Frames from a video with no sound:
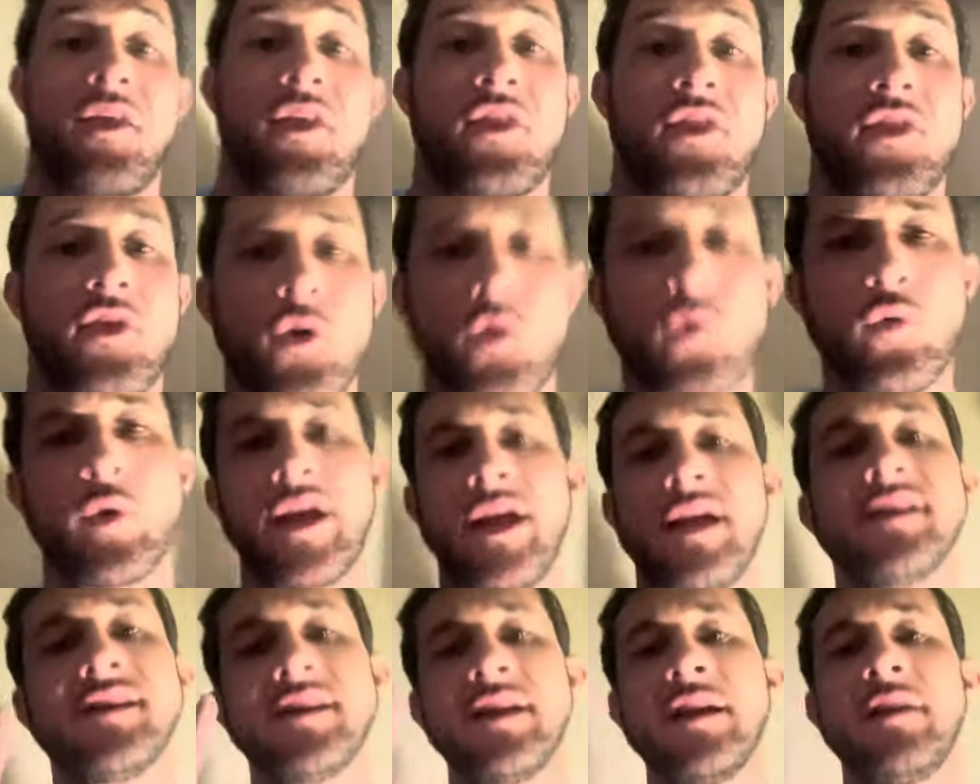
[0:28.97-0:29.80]
The
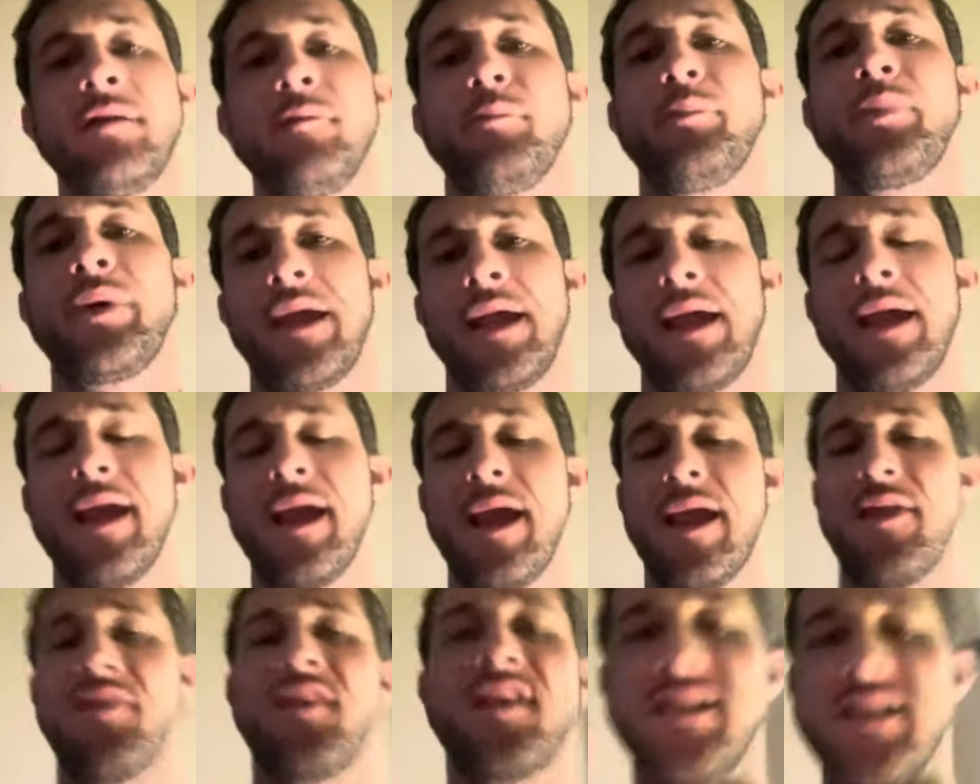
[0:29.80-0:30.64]
reason
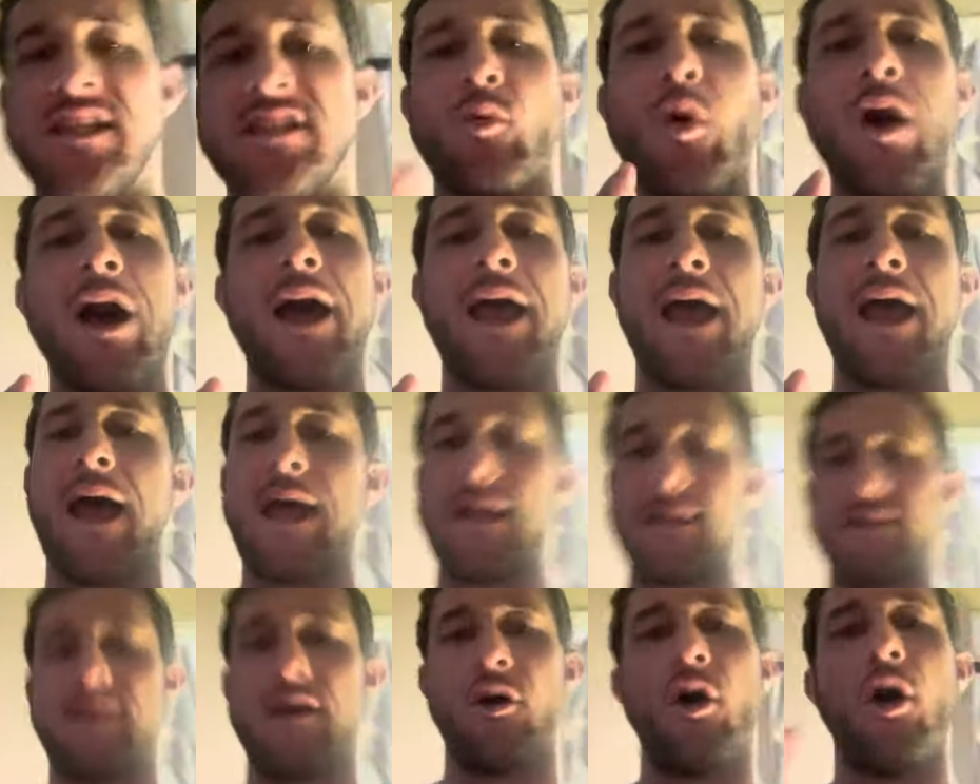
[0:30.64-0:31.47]
being, and this is why I
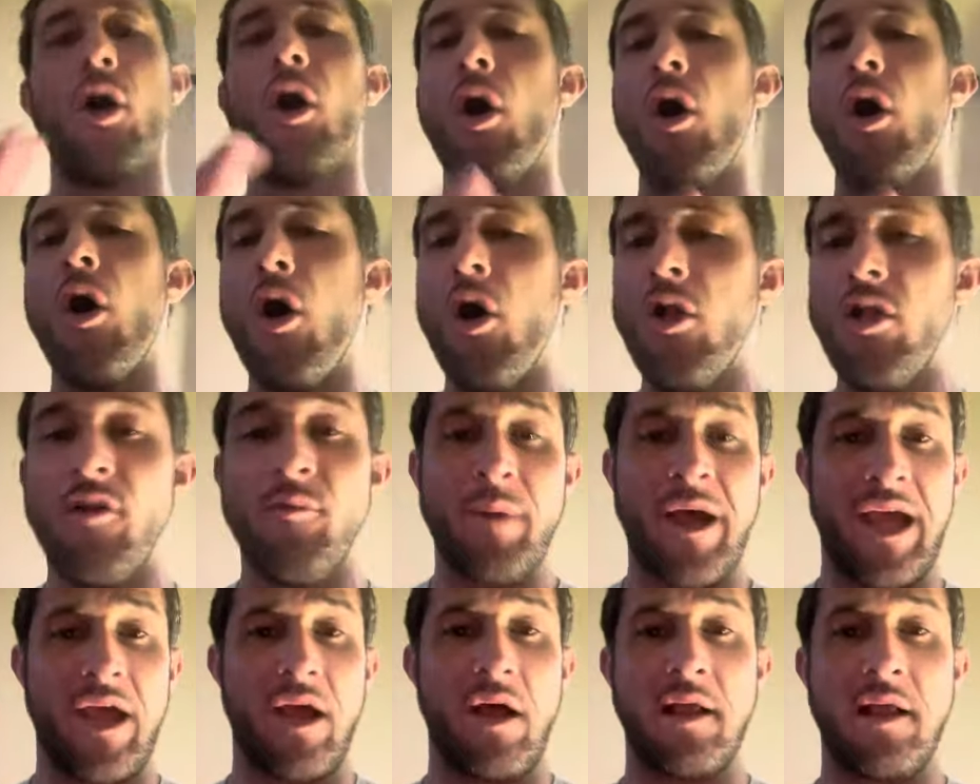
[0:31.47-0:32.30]
tell all of
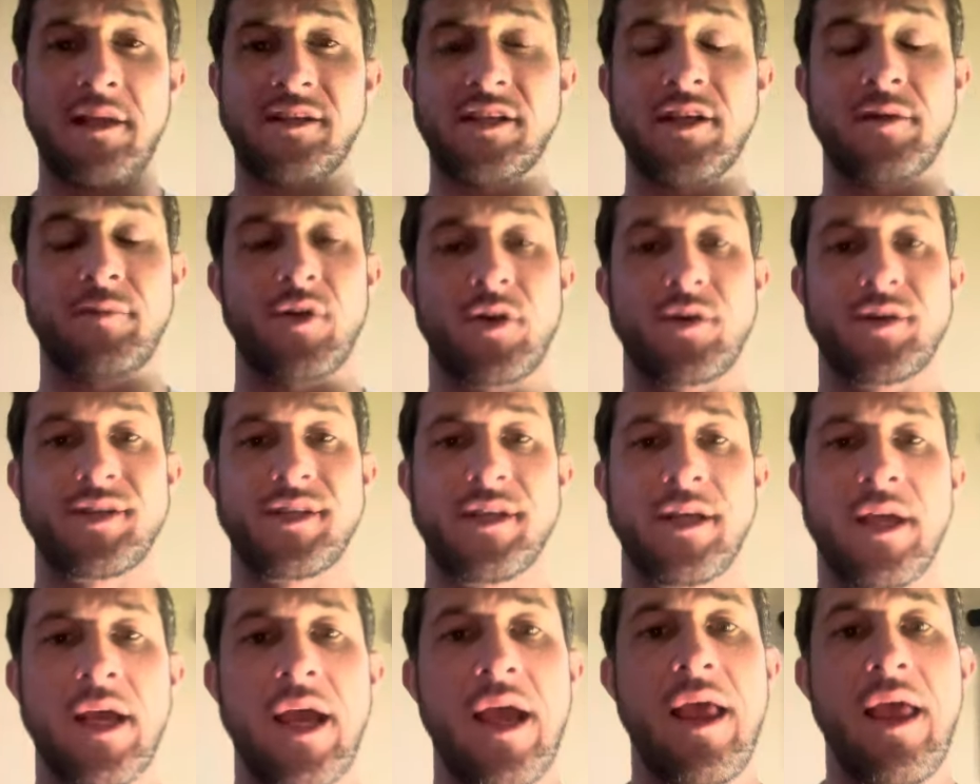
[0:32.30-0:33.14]
my customers